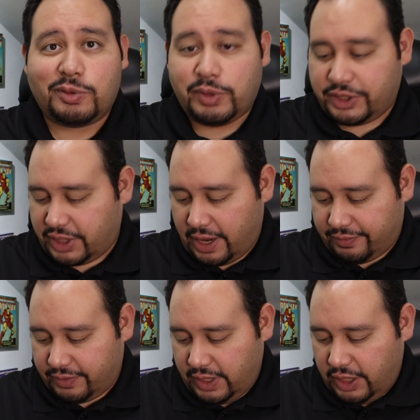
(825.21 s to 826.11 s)
which
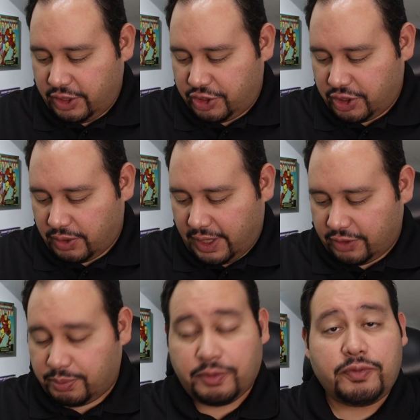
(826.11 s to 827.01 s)
I've
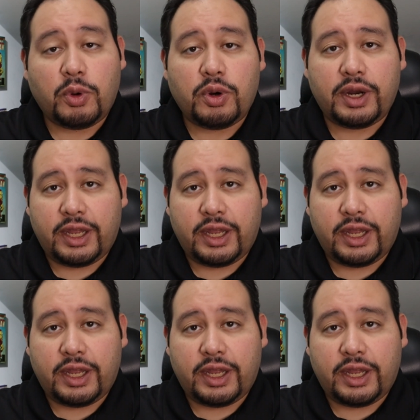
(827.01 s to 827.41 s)
showcased before,